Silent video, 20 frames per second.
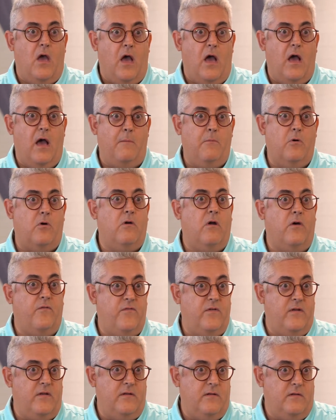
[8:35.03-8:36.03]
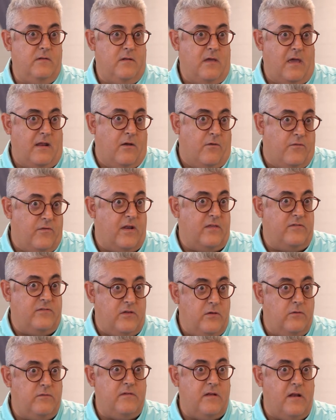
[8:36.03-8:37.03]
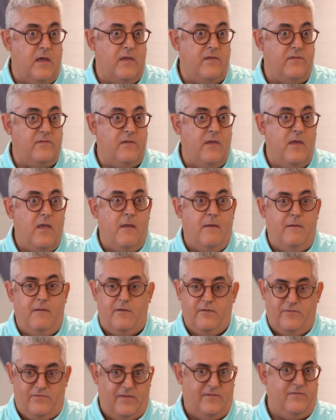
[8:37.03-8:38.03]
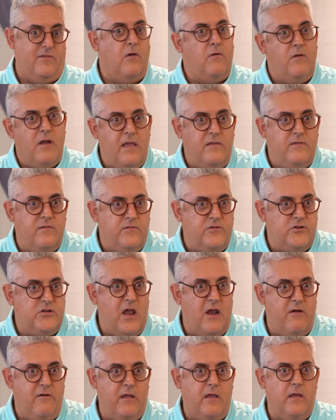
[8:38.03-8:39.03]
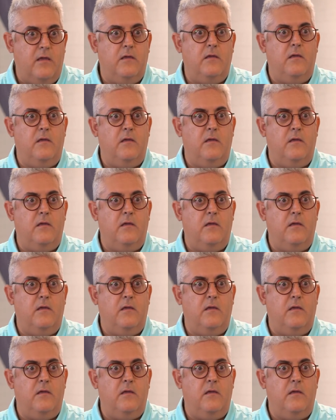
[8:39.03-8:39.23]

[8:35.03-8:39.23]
or often underutilized because there's no native sharing.